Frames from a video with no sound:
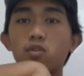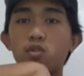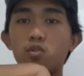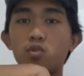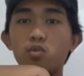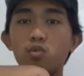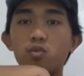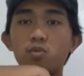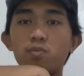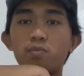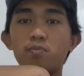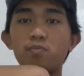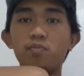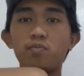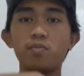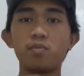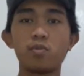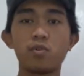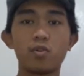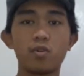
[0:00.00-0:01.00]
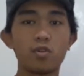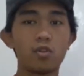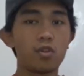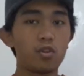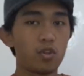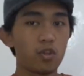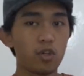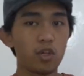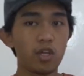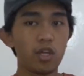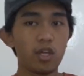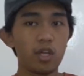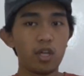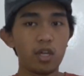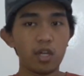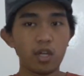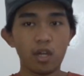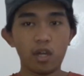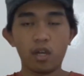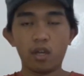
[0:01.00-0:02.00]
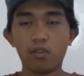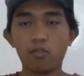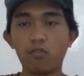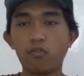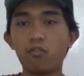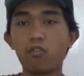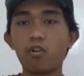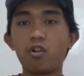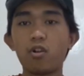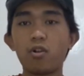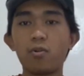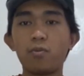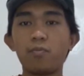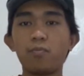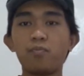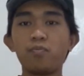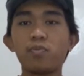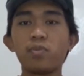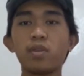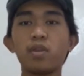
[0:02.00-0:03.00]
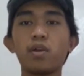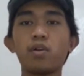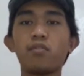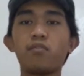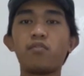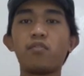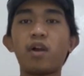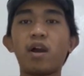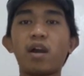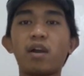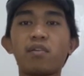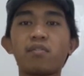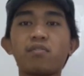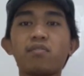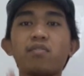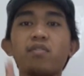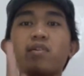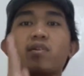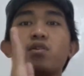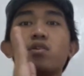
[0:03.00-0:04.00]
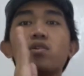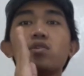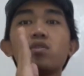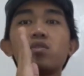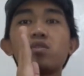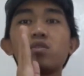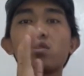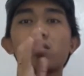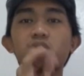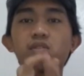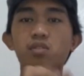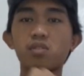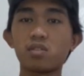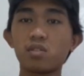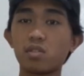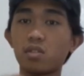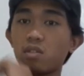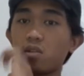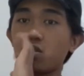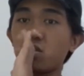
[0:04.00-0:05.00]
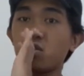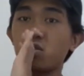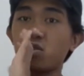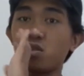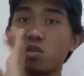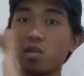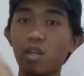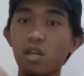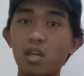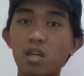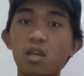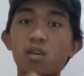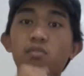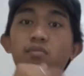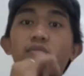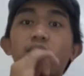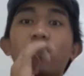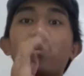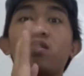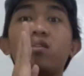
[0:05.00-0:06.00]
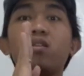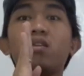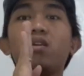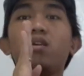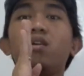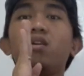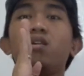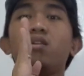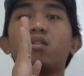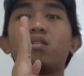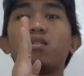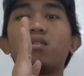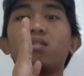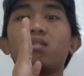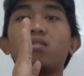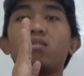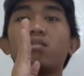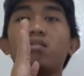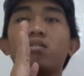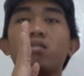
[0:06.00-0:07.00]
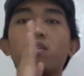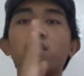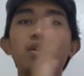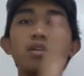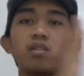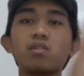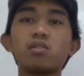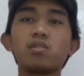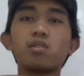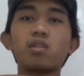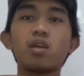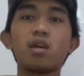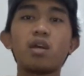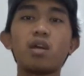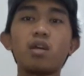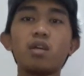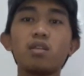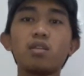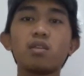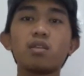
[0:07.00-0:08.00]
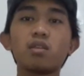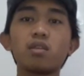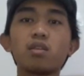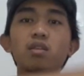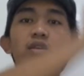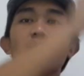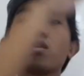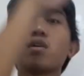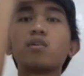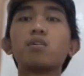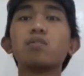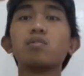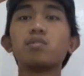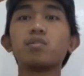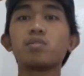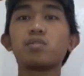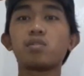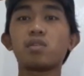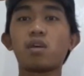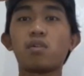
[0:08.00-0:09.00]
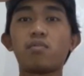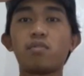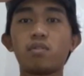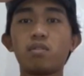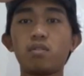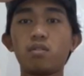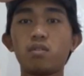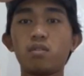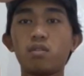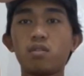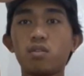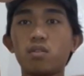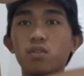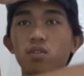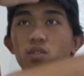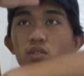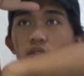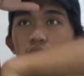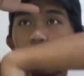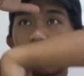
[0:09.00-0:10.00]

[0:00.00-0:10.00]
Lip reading: 2, 3 and 4, 5, 6, 7, 8. The next 8, 7,